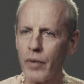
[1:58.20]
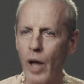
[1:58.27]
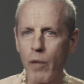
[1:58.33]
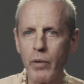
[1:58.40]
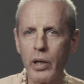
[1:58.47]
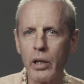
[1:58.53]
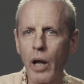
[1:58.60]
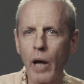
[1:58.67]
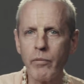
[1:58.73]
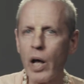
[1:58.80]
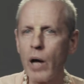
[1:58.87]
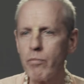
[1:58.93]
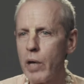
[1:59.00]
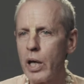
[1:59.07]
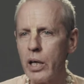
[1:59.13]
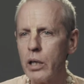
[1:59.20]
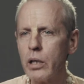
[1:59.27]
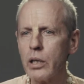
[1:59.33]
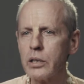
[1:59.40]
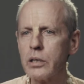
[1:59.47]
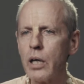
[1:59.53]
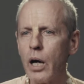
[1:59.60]
I mean, I'm not making
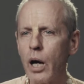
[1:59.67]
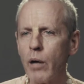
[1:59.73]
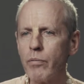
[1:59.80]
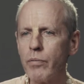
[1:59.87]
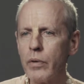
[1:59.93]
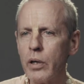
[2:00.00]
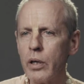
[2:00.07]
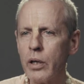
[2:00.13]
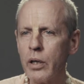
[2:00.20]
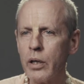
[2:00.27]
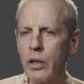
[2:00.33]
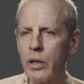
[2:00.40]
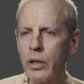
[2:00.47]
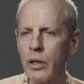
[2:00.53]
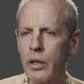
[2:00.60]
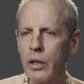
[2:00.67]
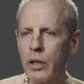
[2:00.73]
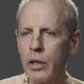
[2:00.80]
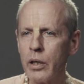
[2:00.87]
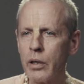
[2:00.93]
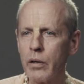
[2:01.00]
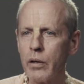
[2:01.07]
this up.
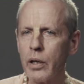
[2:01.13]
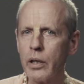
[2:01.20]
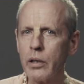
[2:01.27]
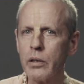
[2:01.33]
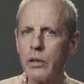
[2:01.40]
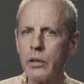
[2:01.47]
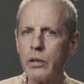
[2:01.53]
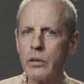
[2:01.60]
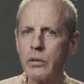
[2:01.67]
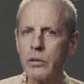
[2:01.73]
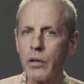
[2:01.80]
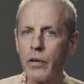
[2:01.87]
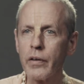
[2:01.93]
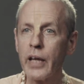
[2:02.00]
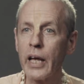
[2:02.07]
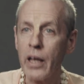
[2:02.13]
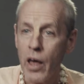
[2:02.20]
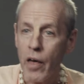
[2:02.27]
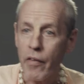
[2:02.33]
Right? they're thing.